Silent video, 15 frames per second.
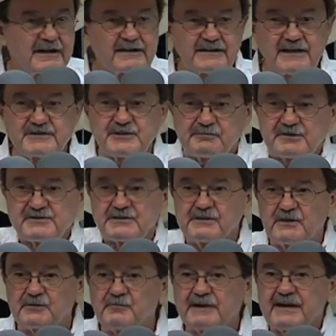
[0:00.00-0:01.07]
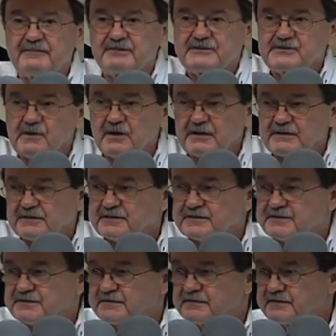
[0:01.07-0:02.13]
And as a result, we have a
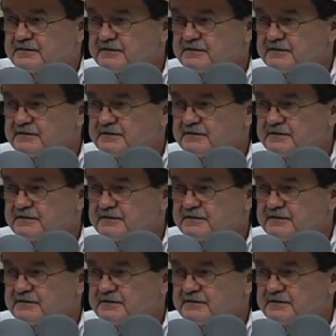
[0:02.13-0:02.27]
darkness